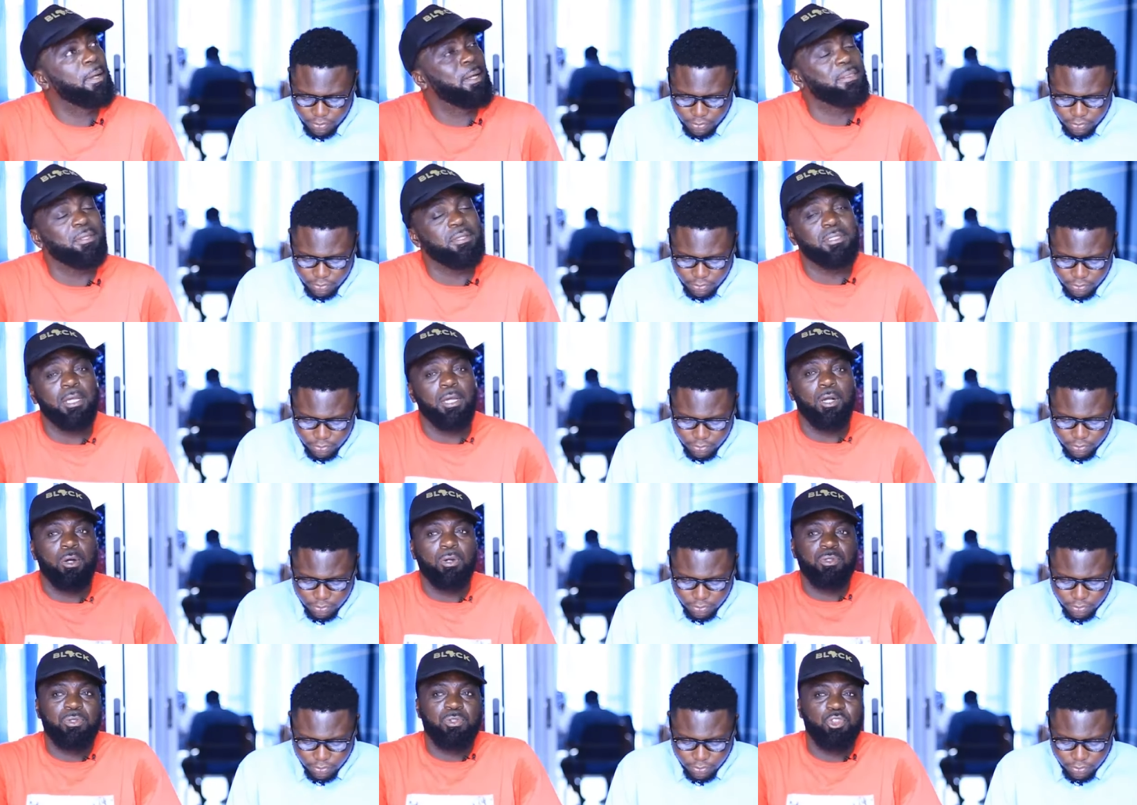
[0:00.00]
Speaker 1: I think the
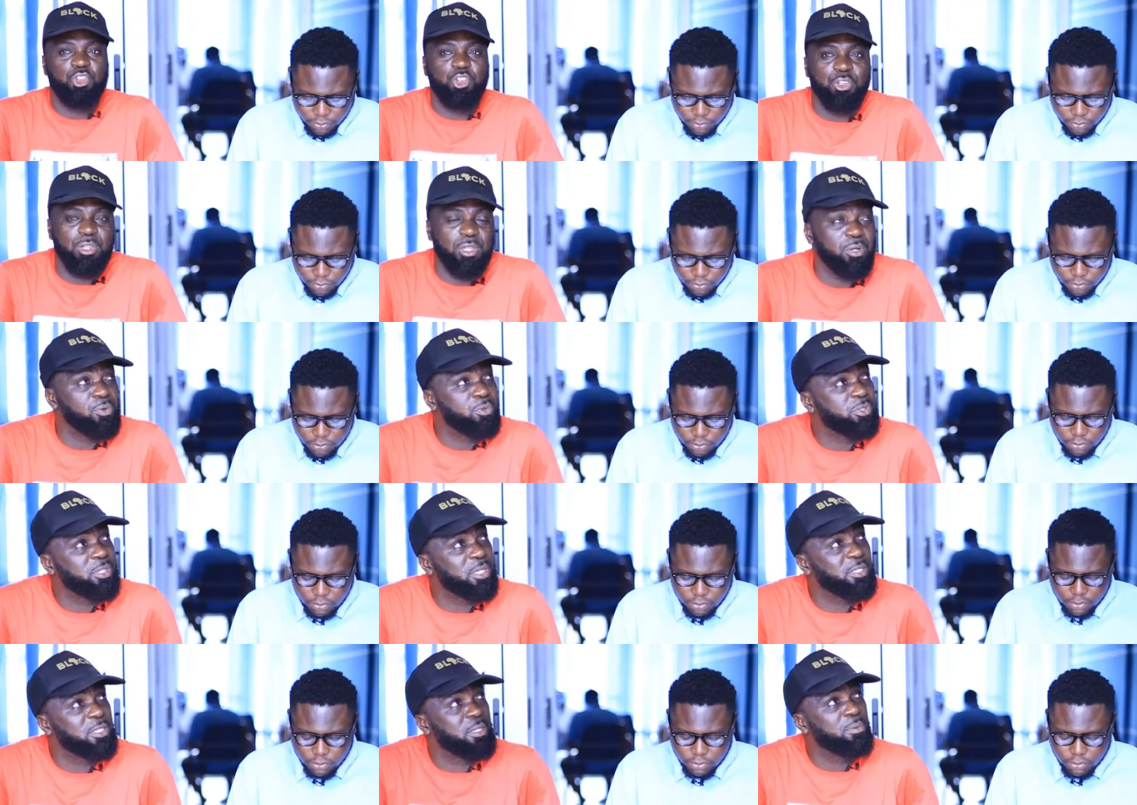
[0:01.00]
constitution,
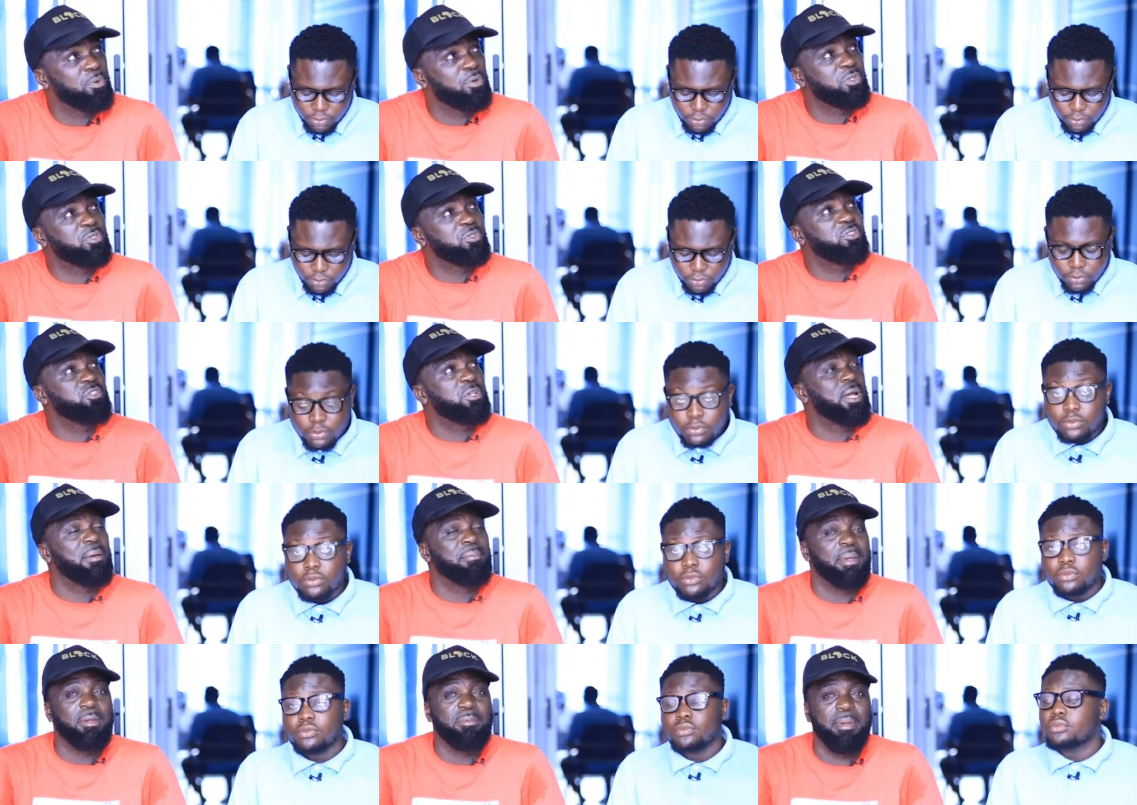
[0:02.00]
and constitutional
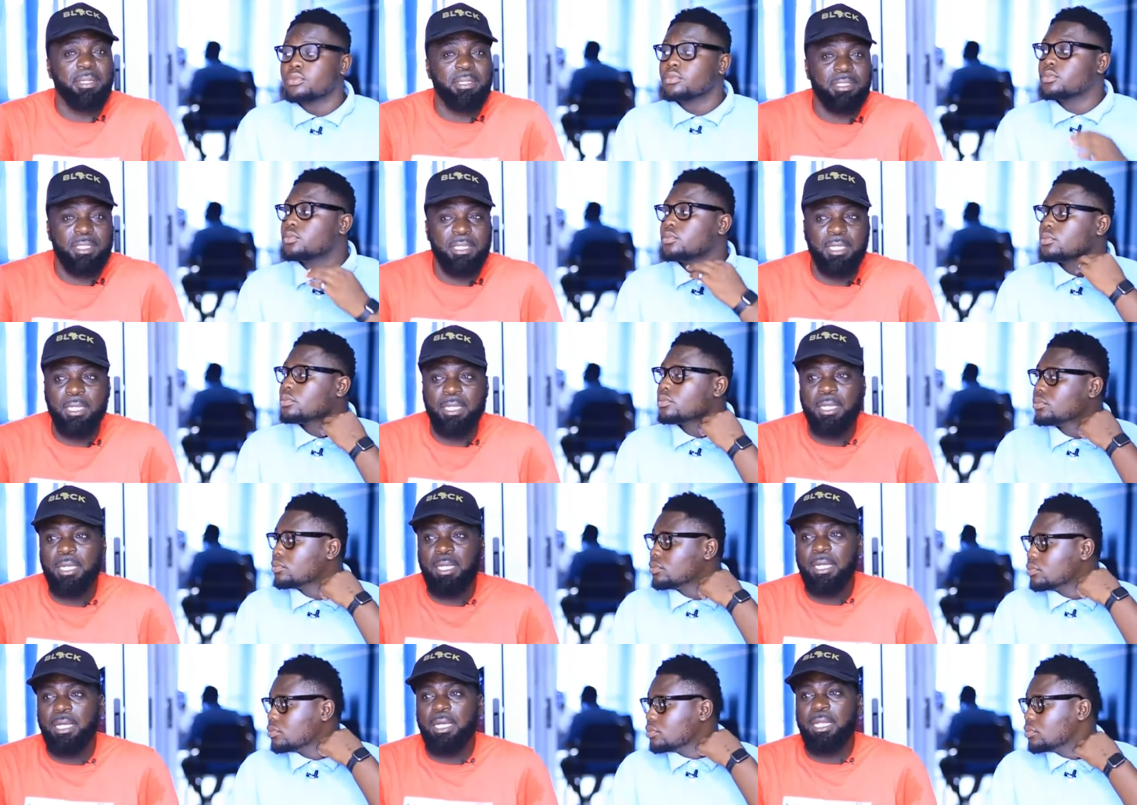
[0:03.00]
amendment,
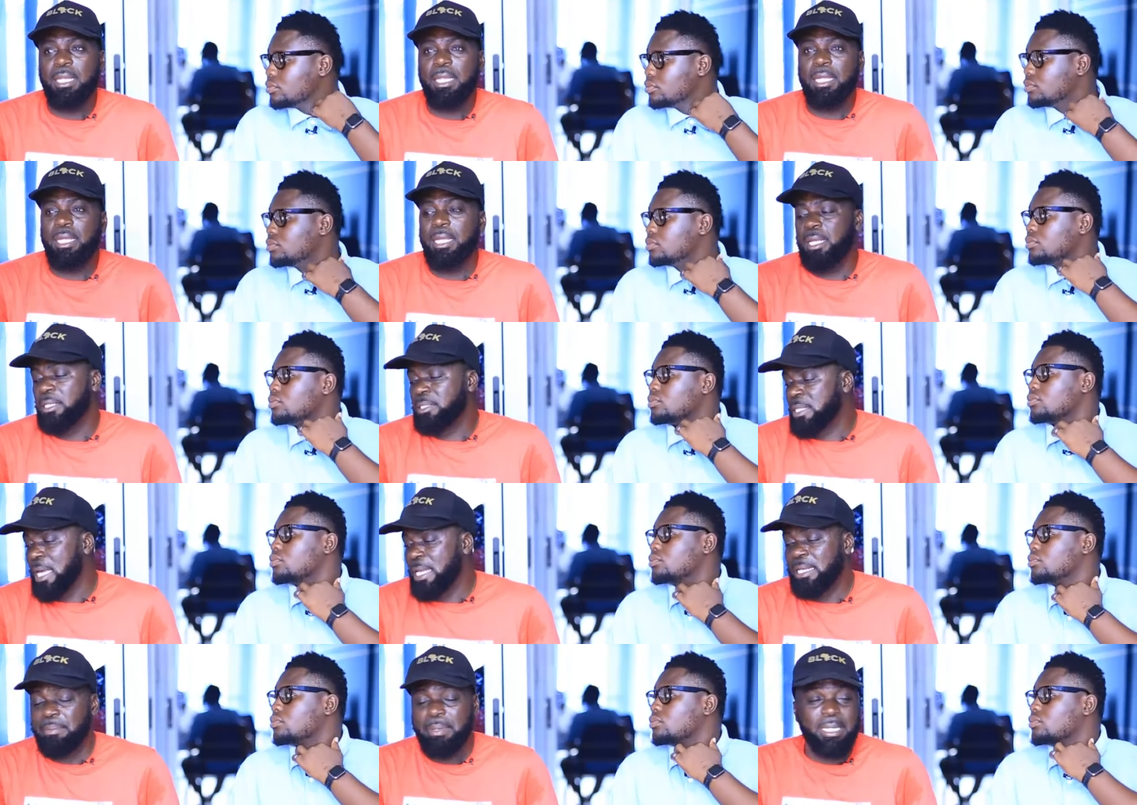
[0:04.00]
and it's
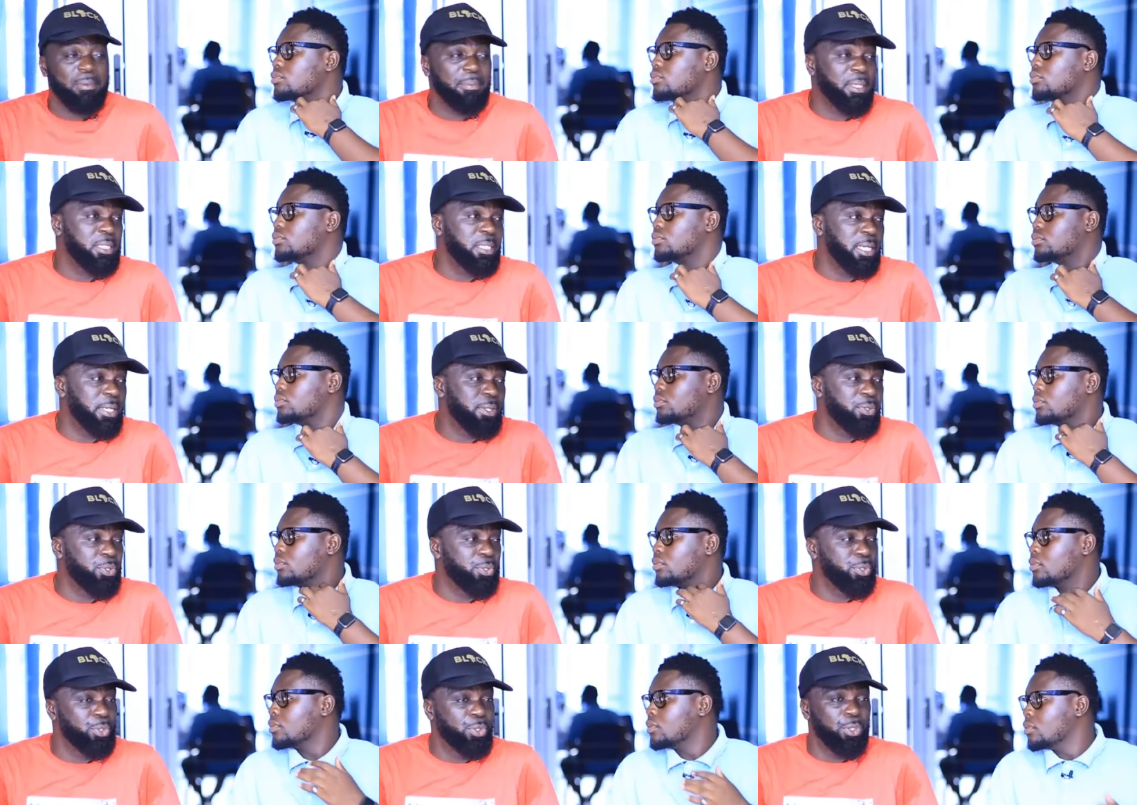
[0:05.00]

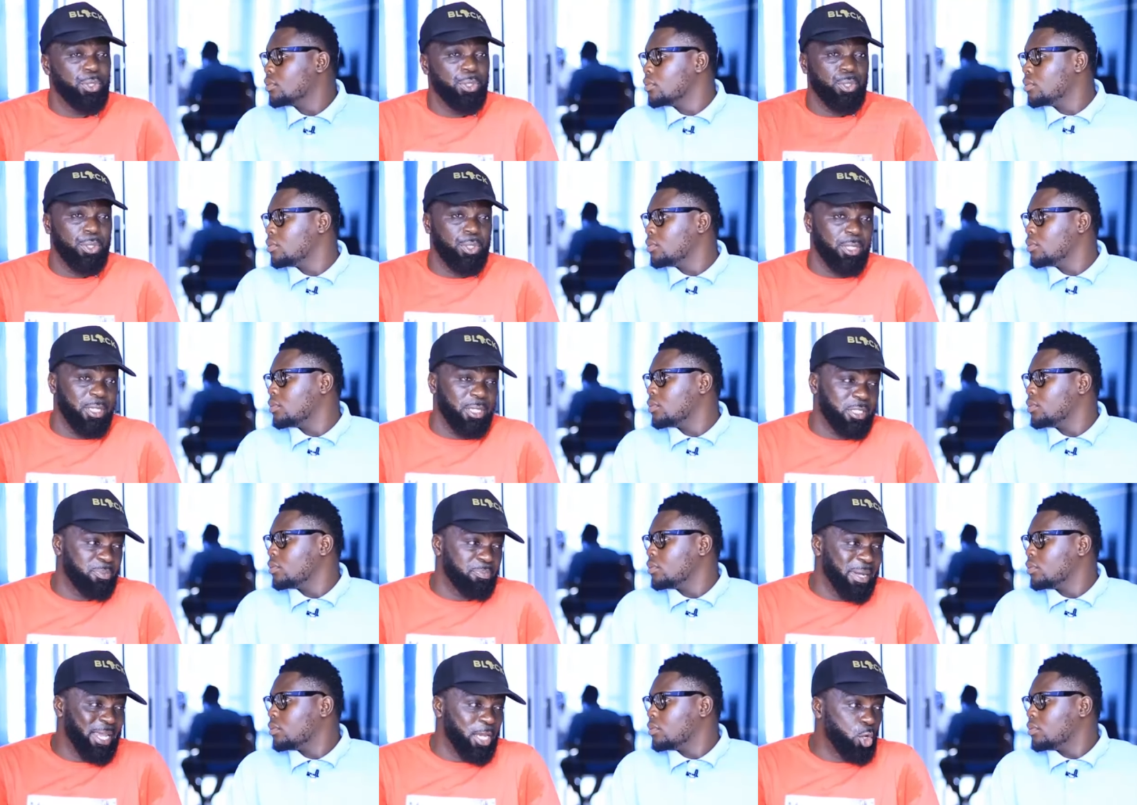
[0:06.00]
an
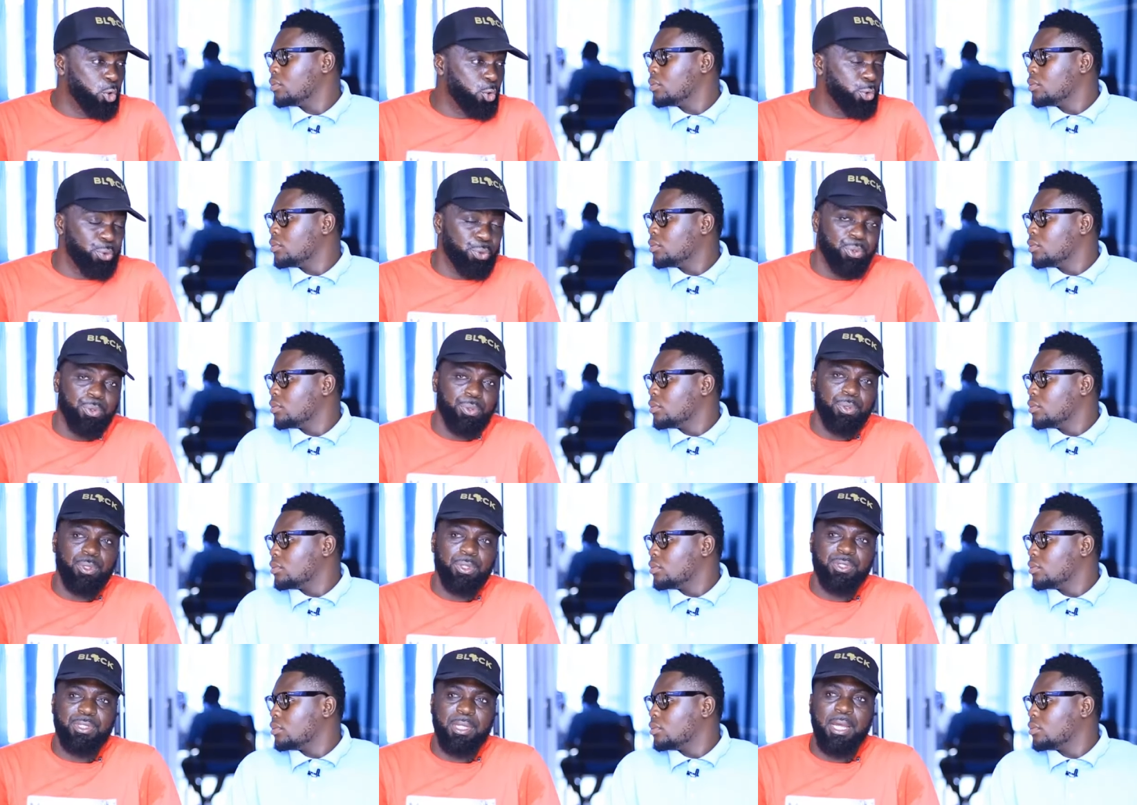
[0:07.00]
it's by law,
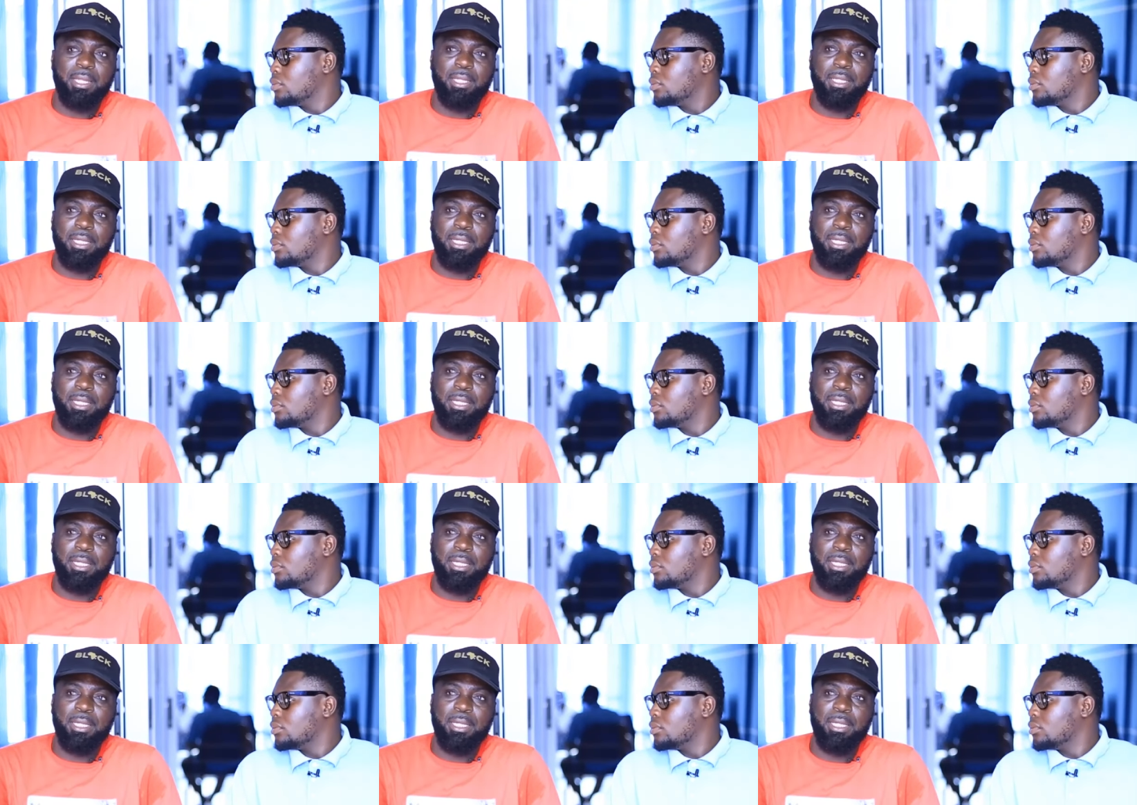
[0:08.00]
you understand?